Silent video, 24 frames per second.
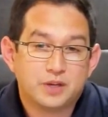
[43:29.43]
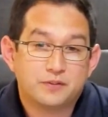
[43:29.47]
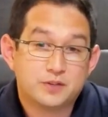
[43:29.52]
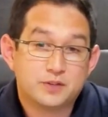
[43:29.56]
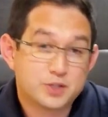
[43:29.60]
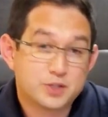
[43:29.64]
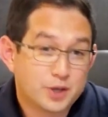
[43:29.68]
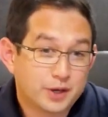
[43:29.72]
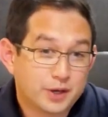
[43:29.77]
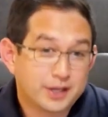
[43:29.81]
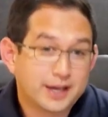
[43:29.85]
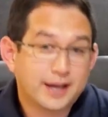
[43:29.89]
if
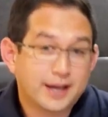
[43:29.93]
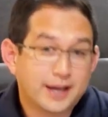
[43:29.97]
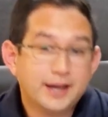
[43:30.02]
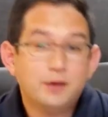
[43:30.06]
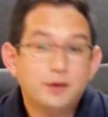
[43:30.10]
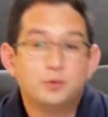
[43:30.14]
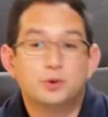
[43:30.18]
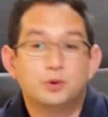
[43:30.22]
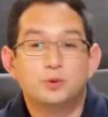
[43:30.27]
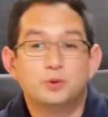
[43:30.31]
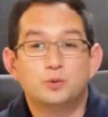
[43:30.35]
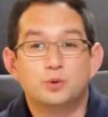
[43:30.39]
it's
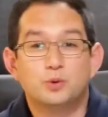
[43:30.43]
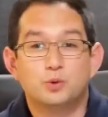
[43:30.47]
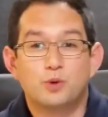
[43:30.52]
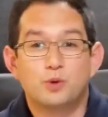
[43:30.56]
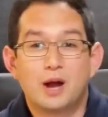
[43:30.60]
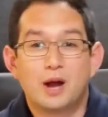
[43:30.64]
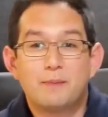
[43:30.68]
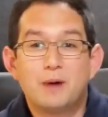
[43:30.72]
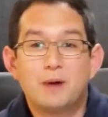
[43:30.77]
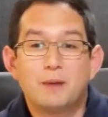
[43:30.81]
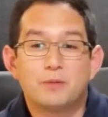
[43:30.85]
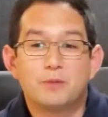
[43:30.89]
okay, we'll
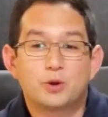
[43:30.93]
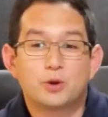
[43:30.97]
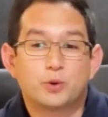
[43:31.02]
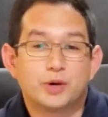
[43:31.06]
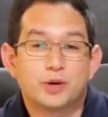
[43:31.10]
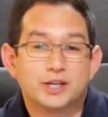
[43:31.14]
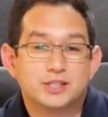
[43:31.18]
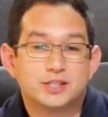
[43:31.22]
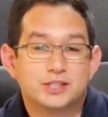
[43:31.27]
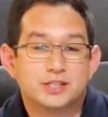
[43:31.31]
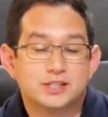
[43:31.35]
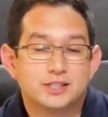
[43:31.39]
wrap up the
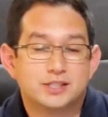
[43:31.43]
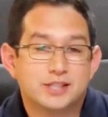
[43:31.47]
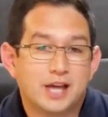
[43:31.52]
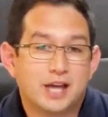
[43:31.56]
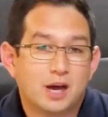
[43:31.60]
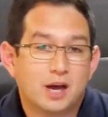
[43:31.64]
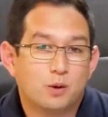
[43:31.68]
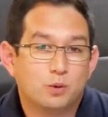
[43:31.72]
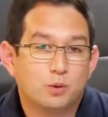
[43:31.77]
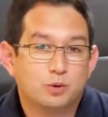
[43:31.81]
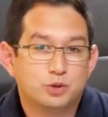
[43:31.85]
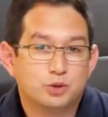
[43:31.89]
questions
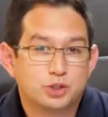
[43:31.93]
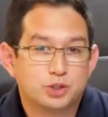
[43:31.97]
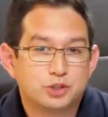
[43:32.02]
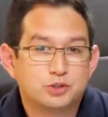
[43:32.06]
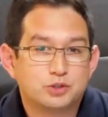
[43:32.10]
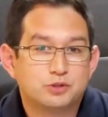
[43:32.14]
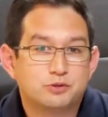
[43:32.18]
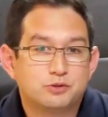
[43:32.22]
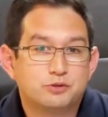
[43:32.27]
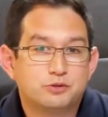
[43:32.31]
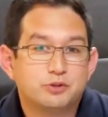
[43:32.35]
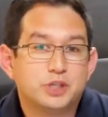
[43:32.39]
now. We'll
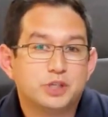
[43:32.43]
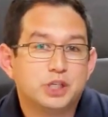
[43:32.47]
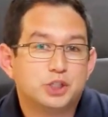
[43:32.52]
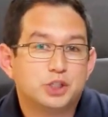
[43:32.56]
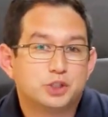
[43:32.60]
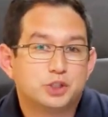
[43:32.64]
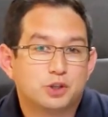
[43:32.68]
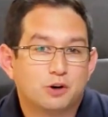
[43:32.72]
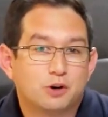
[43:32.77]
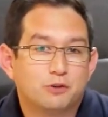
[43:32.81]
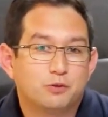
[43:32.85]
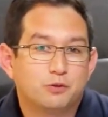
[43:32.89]
just
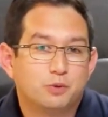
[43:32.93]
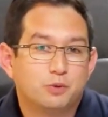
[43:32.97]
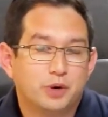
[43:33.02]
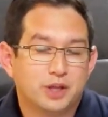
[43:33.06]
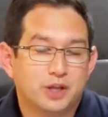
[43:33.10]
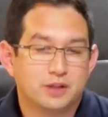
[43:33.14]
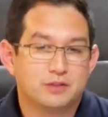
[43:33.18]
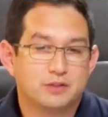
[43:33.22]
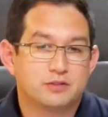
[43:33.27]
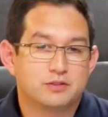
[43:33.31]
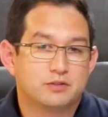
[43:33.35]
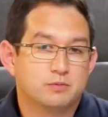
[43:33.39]
finish off
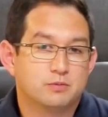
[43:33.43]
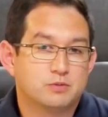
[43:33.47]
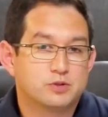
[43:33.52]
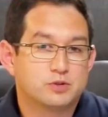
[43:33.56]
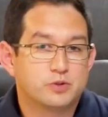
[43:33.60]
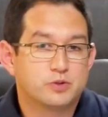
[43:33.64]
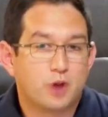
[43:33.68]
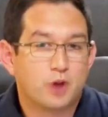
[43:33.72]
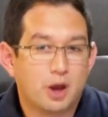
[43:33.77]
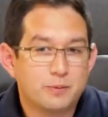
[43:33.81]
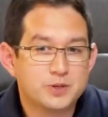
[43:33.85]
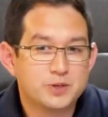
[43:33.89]
with some
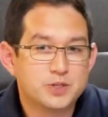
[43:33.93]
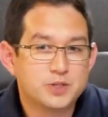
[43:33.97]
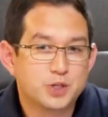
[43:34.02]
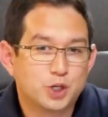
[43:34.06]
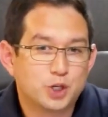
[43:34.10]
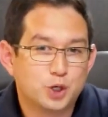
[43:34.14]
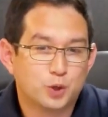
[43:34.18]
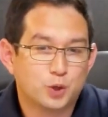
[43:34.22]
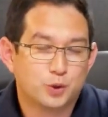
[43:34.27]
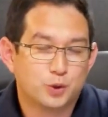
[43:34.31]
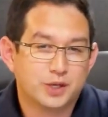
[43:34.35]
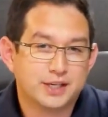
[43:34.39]

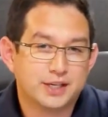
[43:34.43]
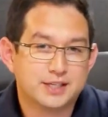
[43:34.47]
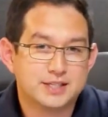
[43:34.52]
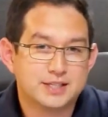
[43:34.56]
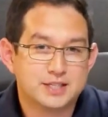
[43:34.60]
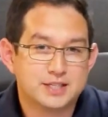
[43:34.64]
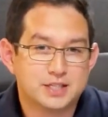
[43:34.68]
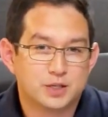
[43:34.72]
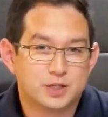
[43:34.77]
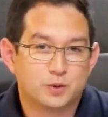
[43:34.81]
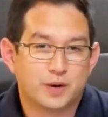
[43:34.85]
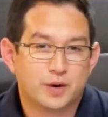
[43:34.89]
cybersecurity
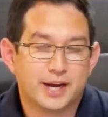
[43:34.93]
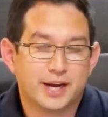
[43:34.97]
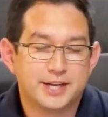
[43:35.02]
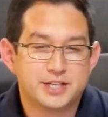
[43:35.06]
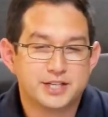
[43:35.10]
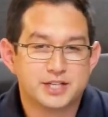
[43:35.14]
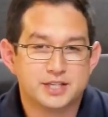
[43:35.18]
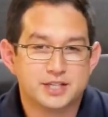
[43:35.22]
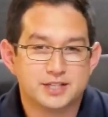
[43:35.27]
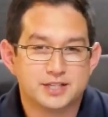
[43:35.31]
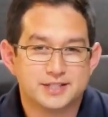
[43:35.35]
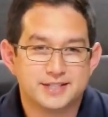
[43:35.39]

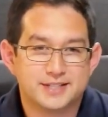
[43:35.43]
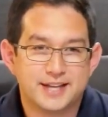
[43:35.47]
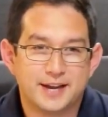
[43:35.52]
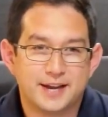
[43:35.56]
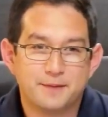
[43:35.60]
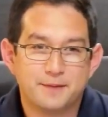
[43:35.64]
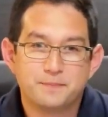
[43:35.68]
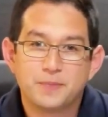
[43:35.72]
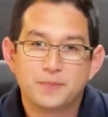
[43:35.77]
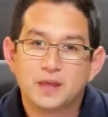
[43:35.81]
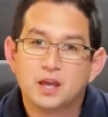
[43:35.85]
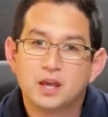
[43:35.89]
considerations.
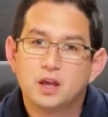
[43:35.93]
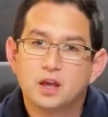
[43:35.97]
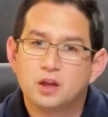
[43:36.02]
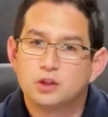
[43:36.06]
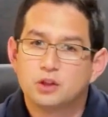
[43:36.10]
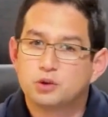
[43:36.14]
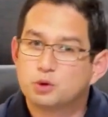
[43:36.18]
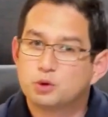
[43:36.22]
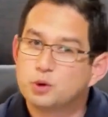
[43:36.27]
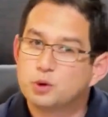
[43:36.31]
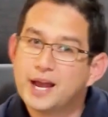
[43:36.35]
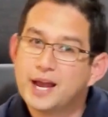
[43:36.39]
Now,
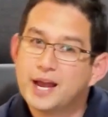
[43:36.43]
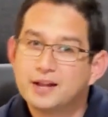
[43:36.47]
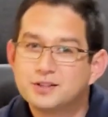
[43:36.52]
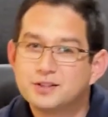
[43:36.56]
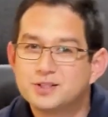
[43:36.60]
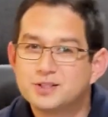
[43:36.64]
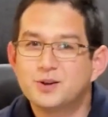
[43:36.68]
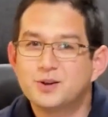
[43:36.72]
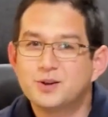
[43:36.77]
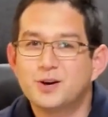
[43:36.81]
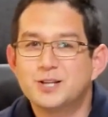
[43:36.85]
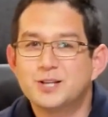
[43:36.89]

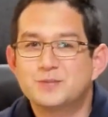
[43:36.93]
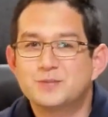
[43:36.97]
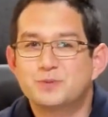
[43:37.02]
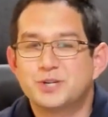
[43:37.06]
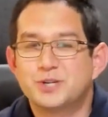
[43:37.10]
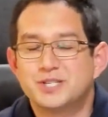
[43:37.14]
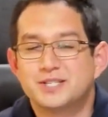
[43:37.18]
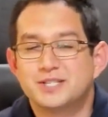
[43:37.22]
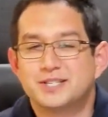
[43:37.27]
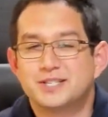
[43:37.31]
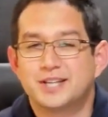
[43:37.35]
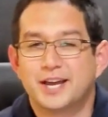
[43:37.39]
throughout tonight's
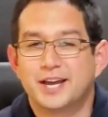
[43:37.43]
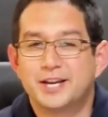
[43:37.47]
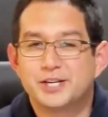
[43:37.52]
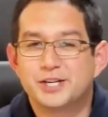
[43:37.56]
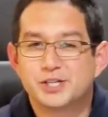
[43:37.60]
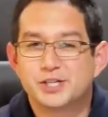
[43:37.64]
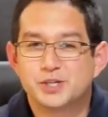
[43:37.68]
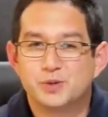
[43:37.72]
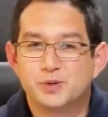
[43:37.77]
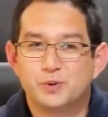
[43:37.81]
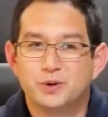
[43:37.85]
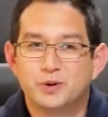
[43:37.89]

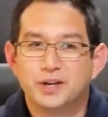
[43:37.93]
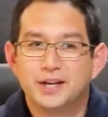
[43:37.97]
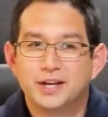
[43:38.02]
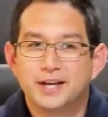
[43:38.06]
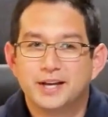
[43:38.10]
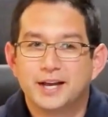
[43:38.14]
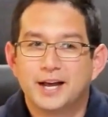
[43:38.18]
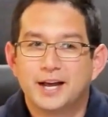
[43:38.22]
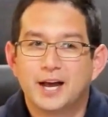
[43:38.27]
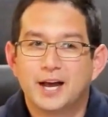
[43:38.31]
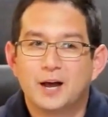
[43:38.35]
presentation,